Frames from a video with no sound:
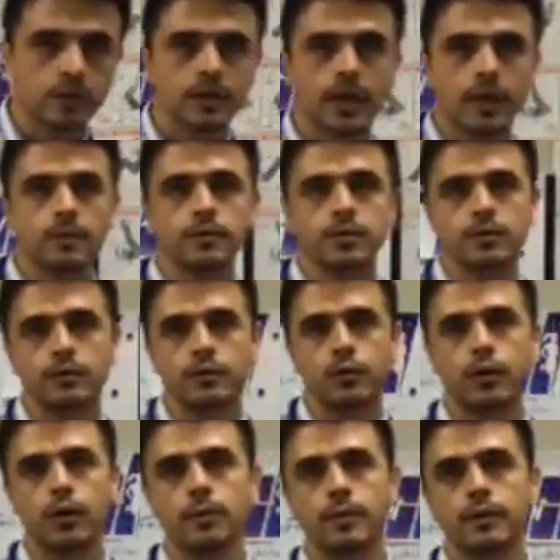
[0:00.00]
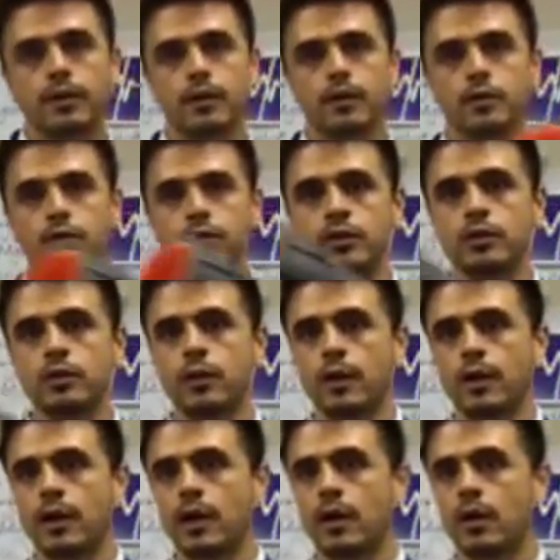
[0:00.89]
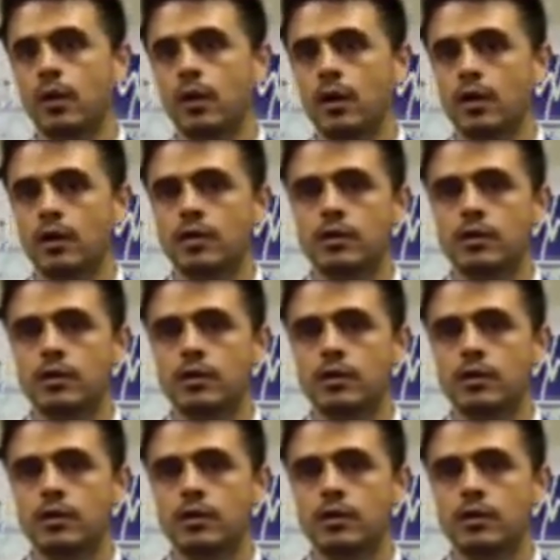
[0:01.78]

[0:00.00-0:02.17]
types of equipment that I'll show you right now